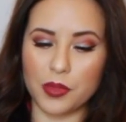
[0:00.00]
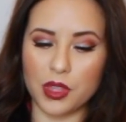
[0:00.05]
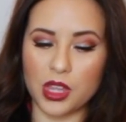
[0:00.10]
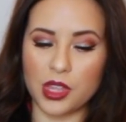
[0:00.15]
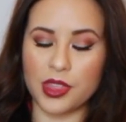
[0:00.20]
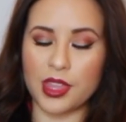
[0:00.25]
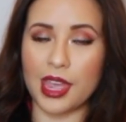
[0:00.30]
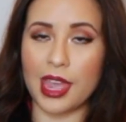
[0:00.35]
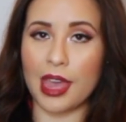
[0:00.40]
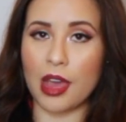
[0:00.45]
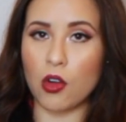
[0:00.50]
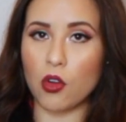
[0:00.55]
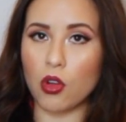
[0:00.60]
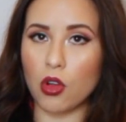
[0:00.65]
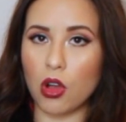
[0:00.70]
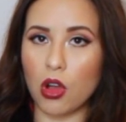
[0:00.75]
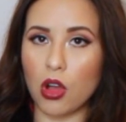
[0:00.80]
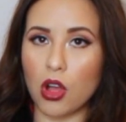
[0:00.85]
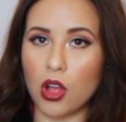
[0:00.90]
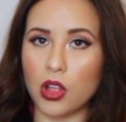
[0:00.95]
the
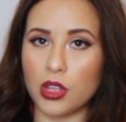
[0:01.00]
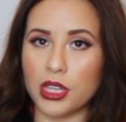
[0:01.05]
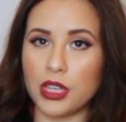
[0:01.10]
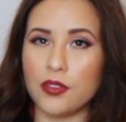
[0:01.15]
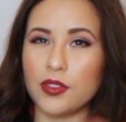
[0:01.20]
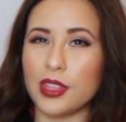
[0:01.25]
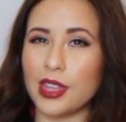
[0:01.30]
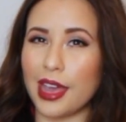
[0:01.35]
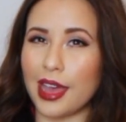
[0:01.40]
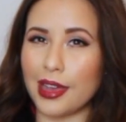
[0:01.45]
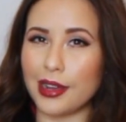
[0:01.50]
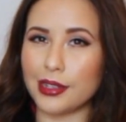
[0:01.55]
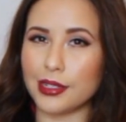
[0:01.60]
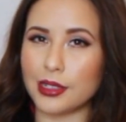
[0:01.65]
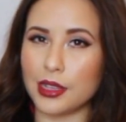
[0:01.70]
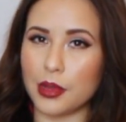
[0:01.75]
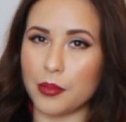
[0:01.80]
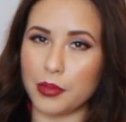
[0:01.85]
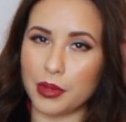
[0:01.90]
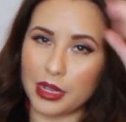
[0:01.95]
alcohol, even the Honest
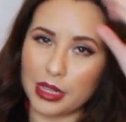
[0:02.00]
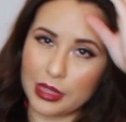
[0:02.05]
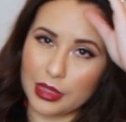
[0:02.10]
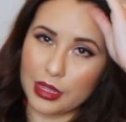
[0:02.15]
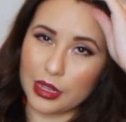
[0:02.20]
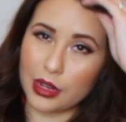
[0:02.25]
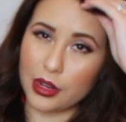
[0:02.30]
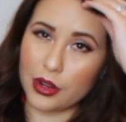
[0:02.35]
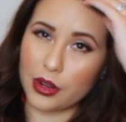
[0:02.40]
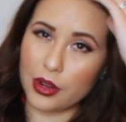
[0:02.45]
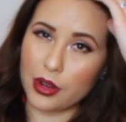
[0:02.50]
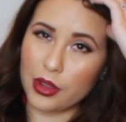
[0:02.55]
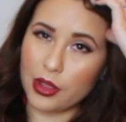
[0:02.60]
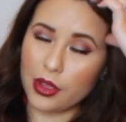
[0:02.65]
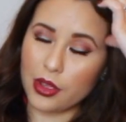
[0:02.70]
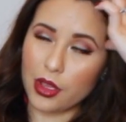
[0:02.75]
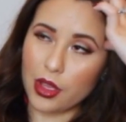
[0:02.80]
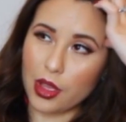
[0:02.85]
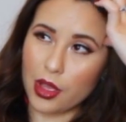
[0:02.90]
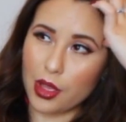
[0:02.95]
Company, their
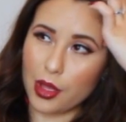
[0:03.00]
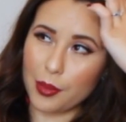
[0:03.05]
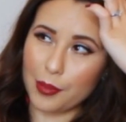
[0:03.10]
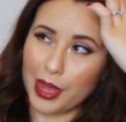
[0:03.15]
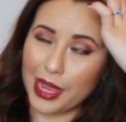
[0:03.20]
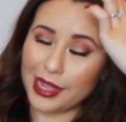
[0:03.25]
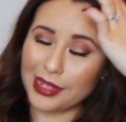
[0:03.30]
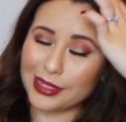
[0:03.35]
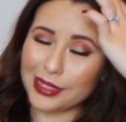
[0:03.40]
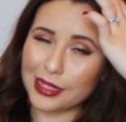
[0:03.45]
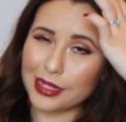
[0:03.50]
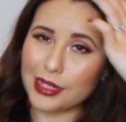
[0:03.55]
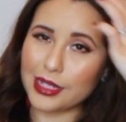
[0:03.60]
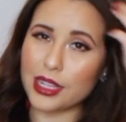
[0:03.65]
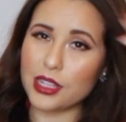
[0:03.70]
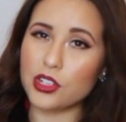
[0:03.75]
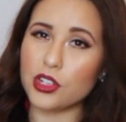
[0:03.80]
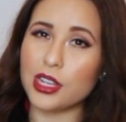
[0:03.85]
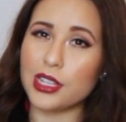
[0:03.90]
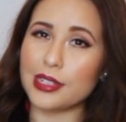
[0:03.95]
hand
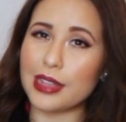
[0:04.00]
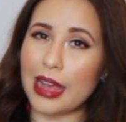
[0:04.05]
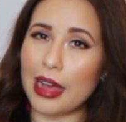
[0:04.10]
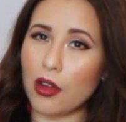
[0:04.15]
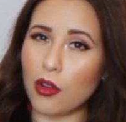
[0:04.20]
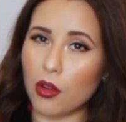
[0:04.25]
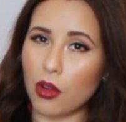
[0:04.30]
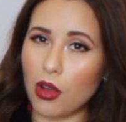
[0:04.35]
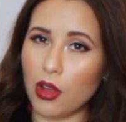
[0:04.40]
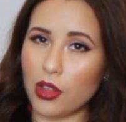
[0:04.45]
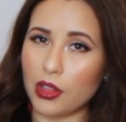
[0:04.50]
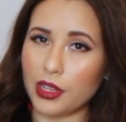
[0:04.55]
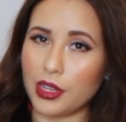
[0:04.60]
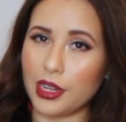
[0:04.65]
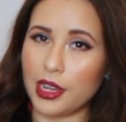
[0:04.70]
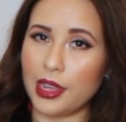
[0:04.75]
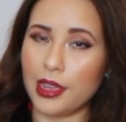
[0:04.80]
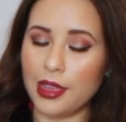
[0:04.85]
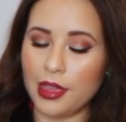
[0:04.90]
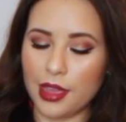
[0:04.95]
sanitizer has alcohol in
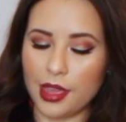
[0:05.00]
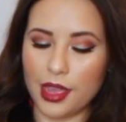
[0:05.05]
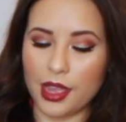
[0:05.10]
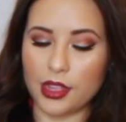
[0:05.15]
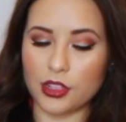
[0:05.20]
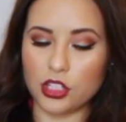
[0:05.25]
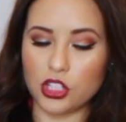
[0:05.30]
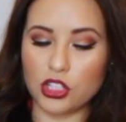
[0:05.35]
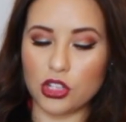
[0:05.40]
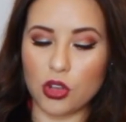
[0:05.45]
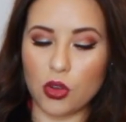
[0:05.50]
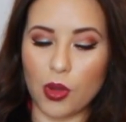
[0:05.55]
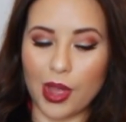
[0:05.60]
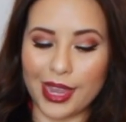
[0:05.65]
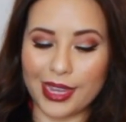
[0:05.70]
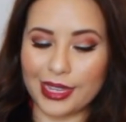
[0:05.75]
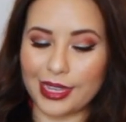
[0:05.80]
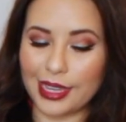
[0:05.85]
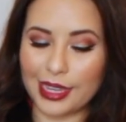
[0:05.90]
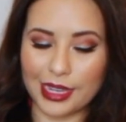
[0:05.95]
it, and so
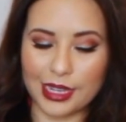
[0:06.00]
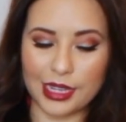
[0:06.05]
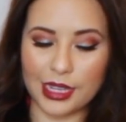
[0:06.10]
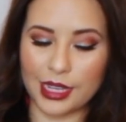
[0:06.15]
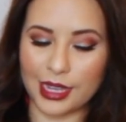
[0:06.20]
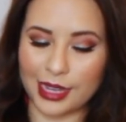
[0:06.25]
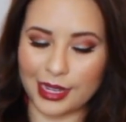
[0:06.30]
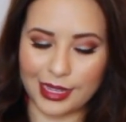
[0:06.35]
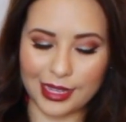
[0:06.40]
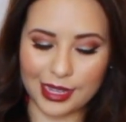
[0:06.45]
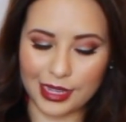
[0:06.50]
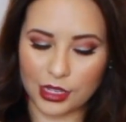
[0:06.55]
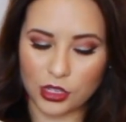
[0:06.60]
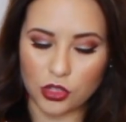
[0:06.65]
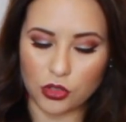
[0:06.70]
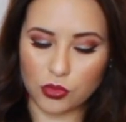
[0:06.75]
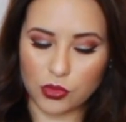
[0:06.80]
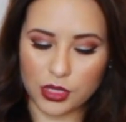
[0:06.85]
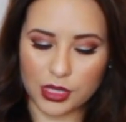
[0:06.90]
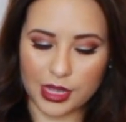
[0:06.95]
I can't
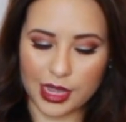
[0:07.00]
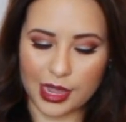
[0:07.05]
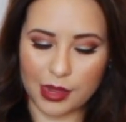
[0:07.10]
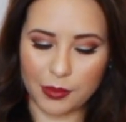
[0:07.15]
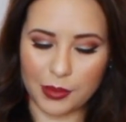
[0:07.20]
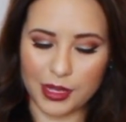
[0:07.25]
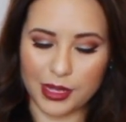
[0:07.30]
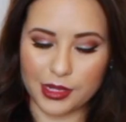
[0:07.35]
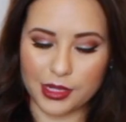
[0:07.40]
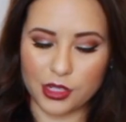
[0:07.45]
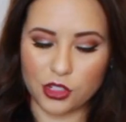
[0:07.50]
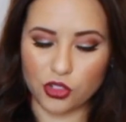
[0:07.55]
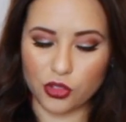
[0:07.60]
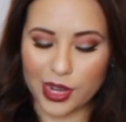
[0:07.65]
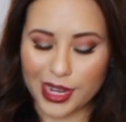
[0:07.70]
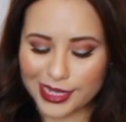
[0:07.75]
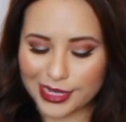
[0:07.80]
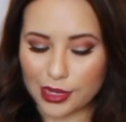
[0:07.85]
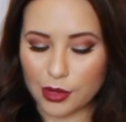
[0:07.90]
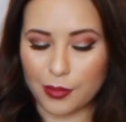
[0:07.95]
use that because it
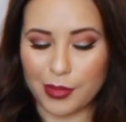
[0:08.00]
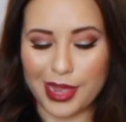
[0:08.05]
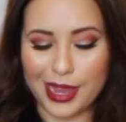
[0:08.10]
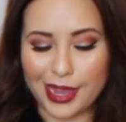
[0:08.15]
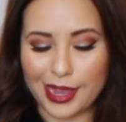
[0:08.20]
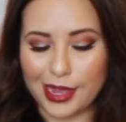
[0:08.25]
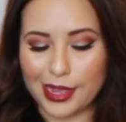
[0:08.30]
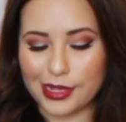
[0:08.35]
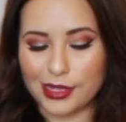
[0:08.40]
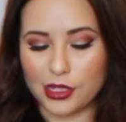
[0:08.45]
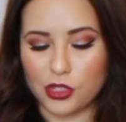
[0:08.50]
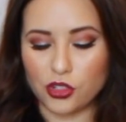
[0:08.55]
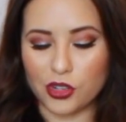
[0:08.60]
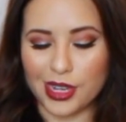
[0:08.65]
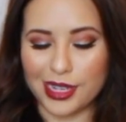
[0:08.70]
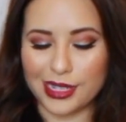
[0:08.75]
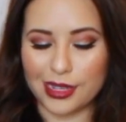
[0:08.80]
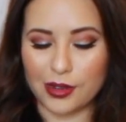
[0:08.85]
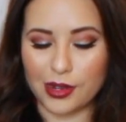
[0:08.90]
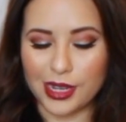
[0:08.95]
dries out my hands, it
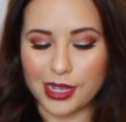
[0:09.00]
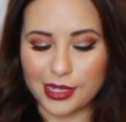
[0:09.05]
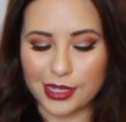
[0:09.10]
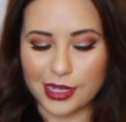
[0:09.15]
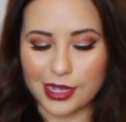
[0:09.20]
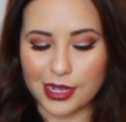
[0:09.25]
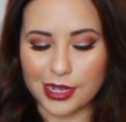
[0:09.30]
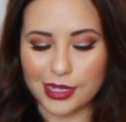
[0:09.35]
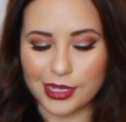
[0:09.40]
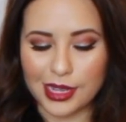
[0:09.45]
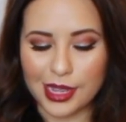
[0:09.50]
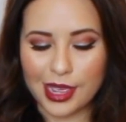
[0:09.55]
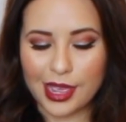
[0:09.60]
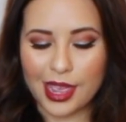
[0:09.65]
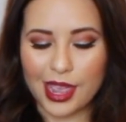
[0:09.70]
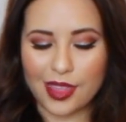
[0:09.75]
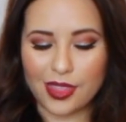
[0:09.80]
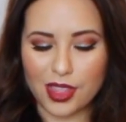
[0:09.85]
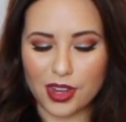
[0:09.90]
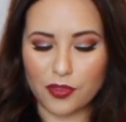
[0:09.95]
dries out his hands,
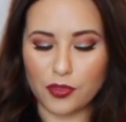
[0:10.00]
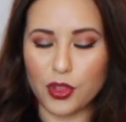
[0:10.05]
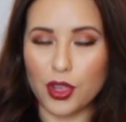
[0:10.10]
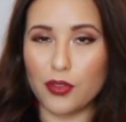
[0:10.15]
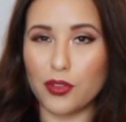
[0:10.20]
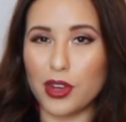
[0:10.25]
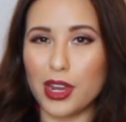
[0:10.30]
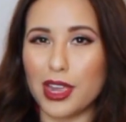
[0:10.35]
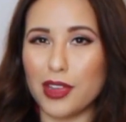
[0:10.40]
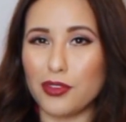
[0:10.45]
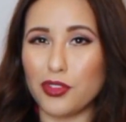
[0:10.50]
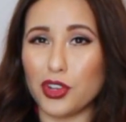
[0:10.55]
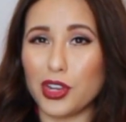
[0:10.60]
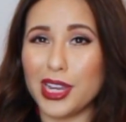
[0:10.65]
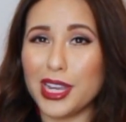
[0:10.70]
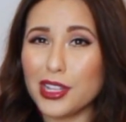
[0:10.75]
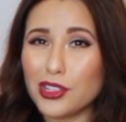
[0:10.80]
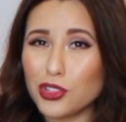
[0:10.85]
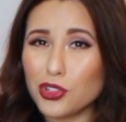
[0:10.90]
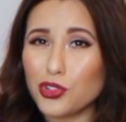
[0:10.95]
and then if your
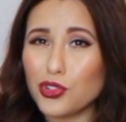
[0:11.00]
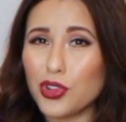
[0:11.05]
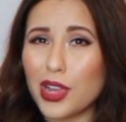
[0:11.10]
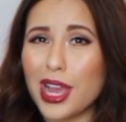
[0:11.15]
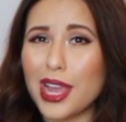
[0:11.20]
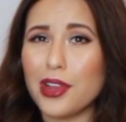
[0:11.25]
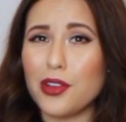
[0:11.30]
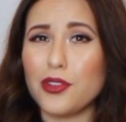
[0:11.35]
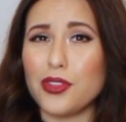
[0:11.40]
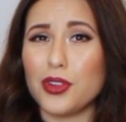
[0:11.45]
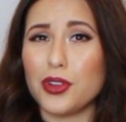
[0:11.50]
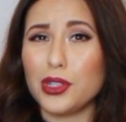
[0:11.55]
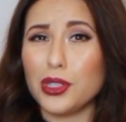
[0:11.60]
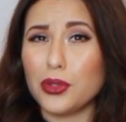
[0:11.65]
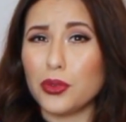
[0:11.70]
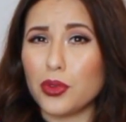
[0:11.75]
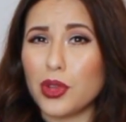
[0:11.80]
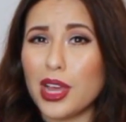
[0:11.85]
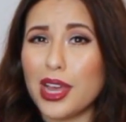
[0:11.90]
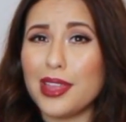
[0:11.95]
hands are dry or they're a
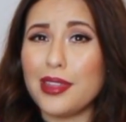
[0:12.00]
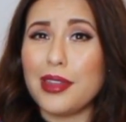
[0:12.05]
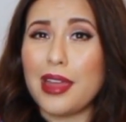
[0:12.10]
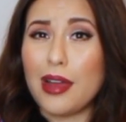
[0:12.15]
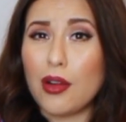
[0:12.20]
little cut,